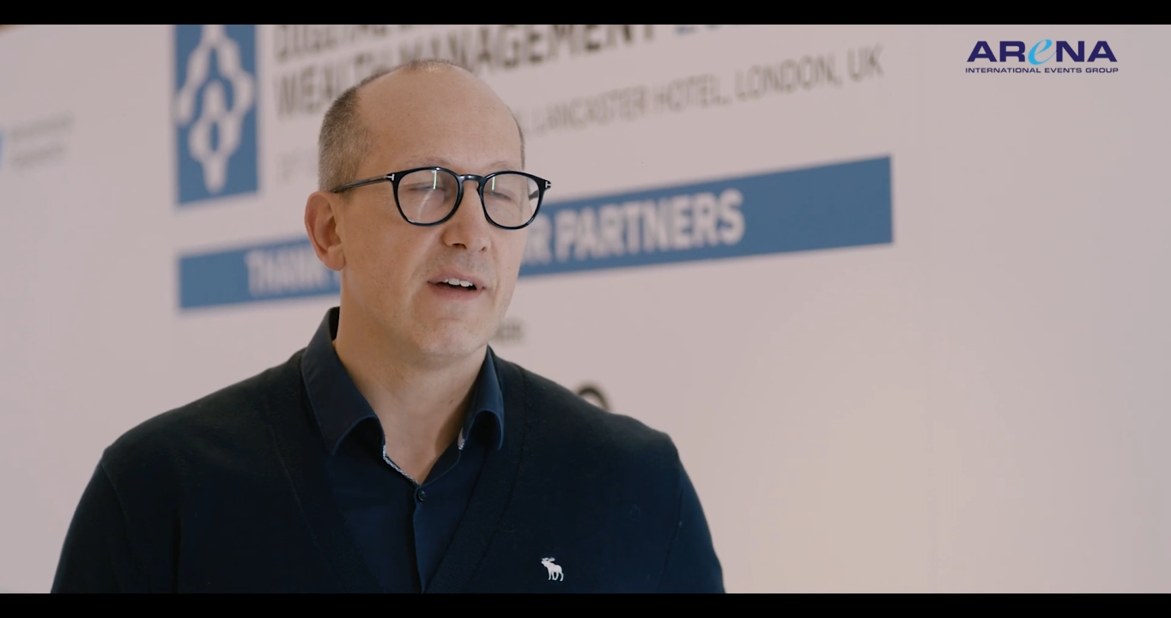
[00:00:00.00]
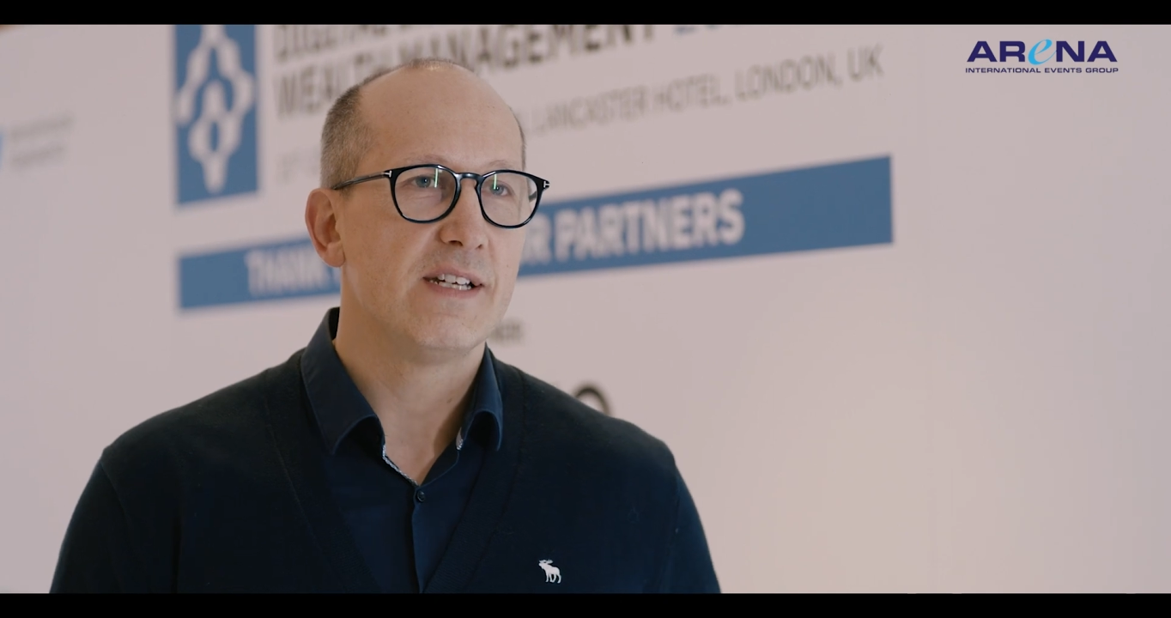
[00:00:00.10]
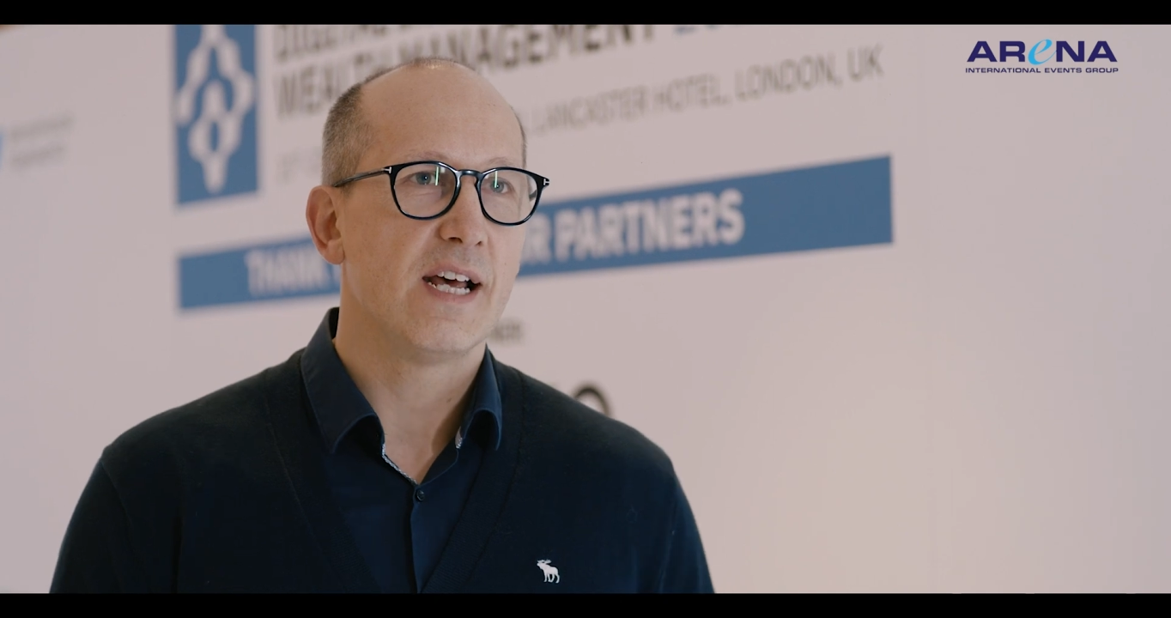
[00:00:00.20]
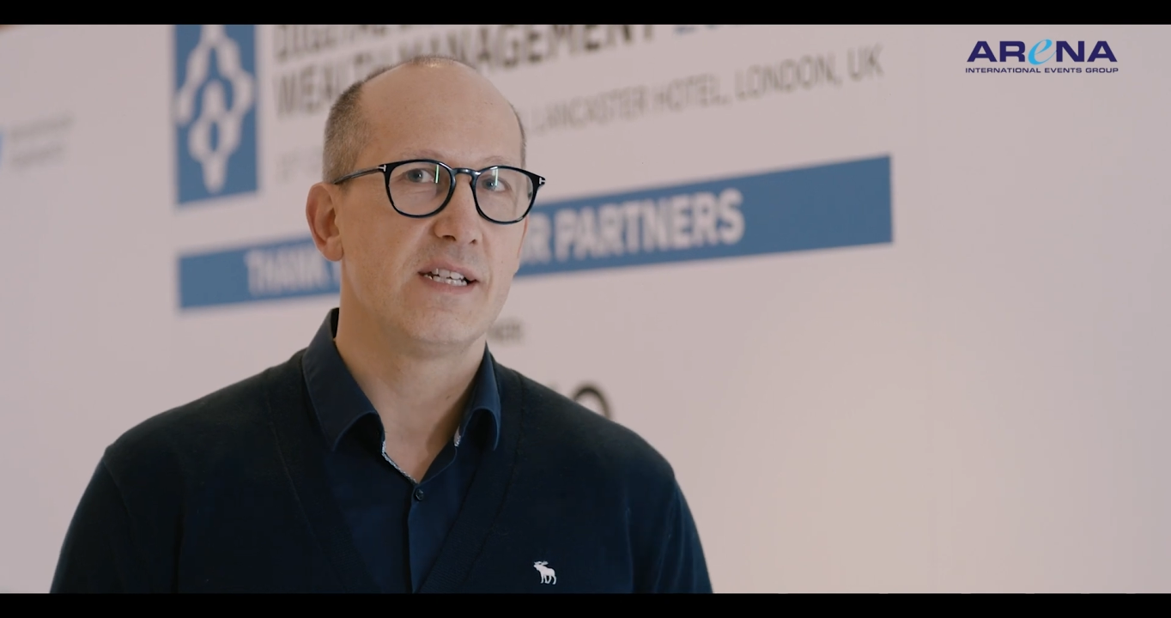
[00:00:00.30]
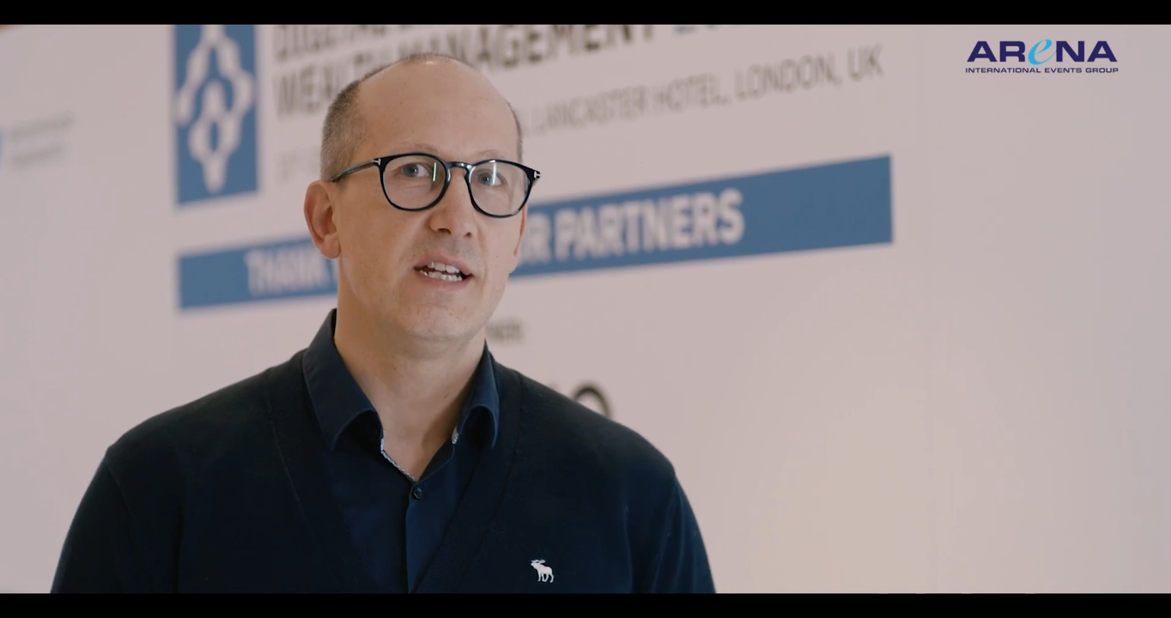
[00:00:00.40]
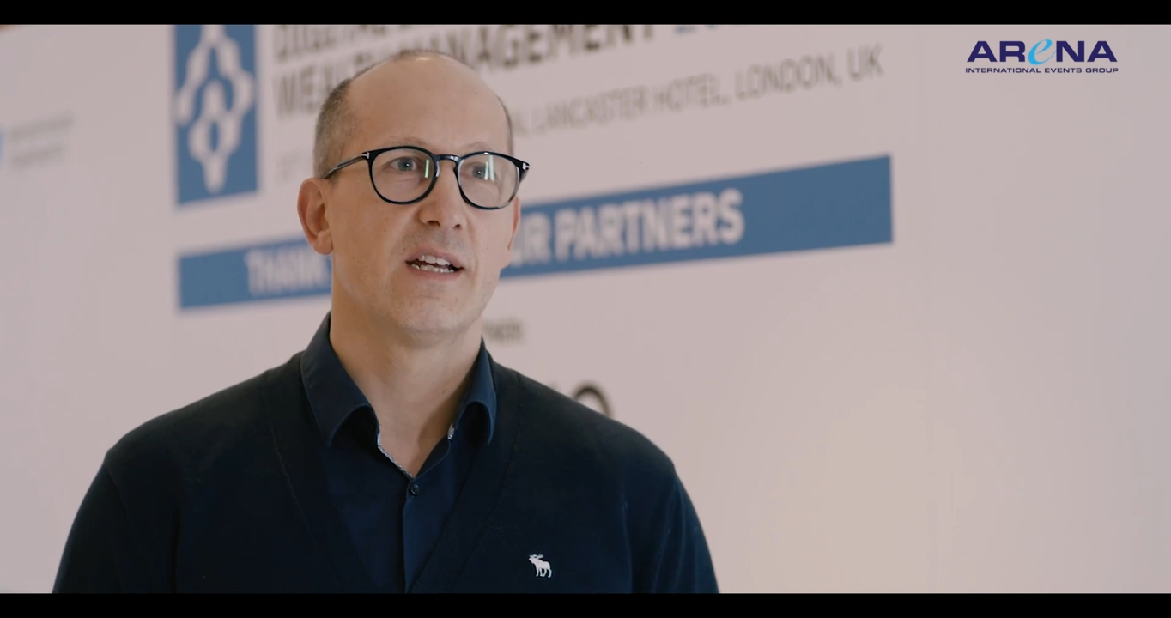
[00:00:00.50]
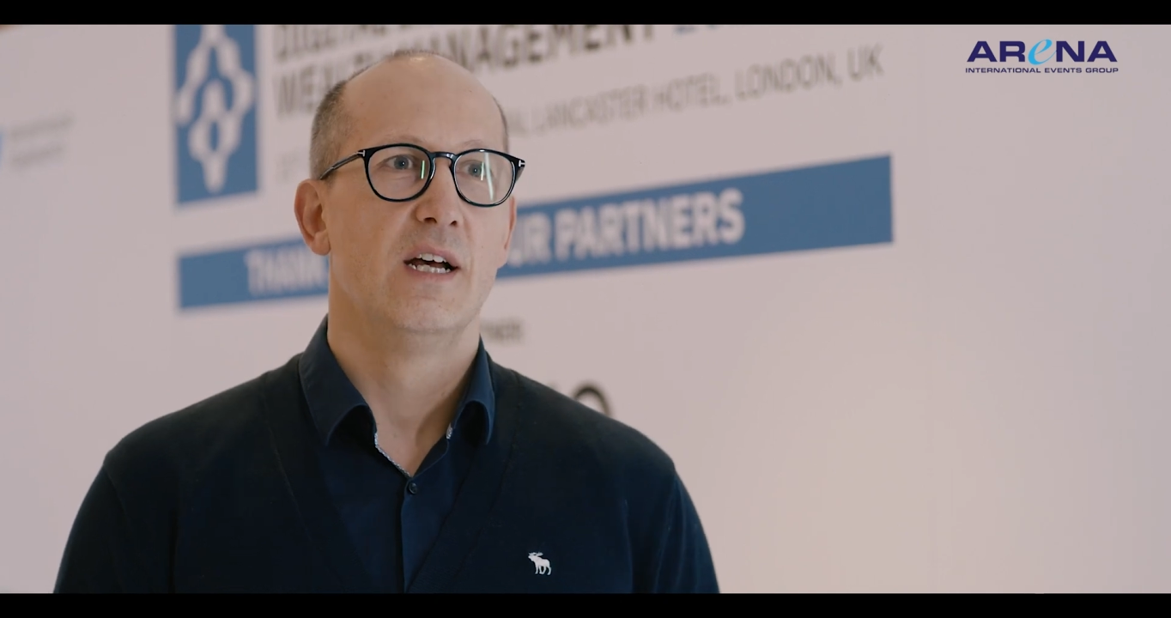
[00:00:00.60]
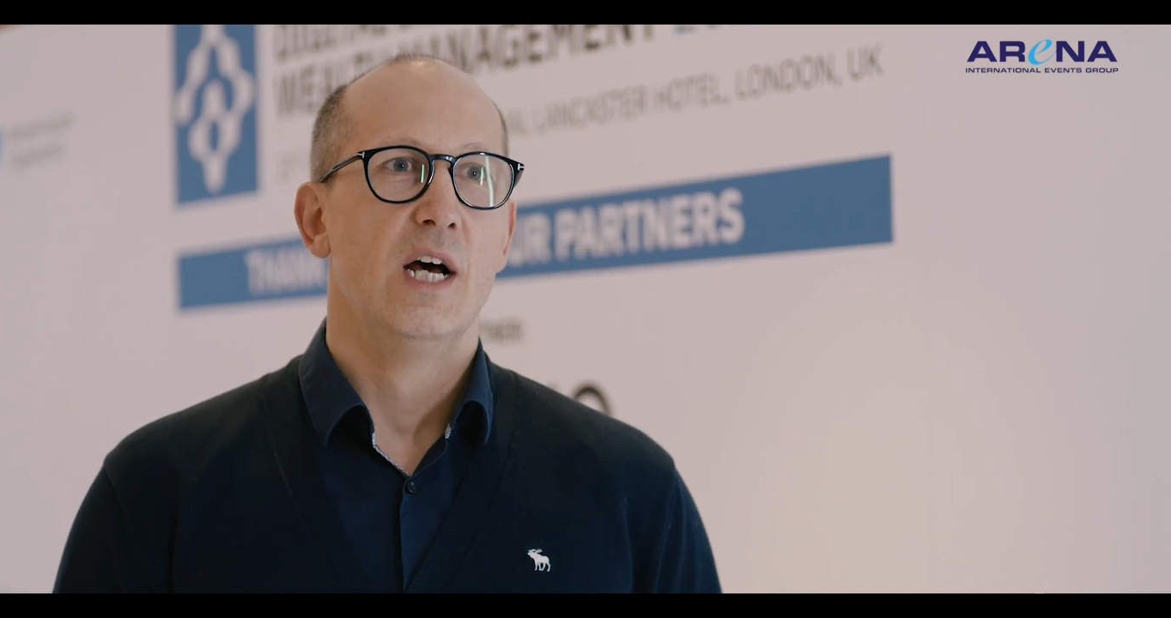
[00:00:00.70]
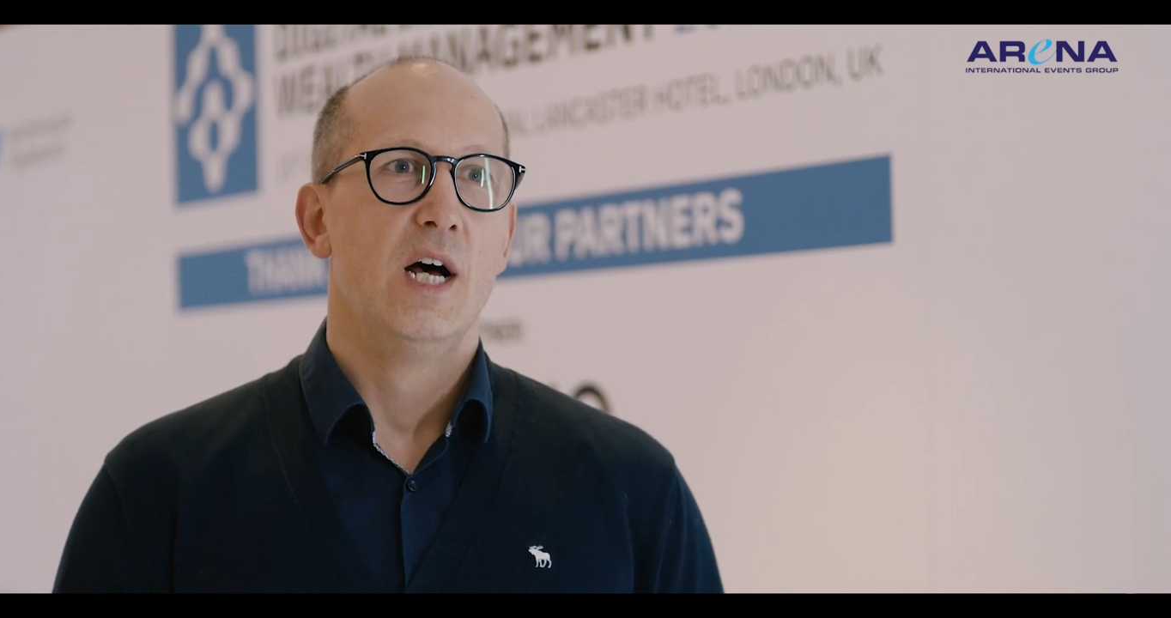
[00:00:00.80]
fantastic,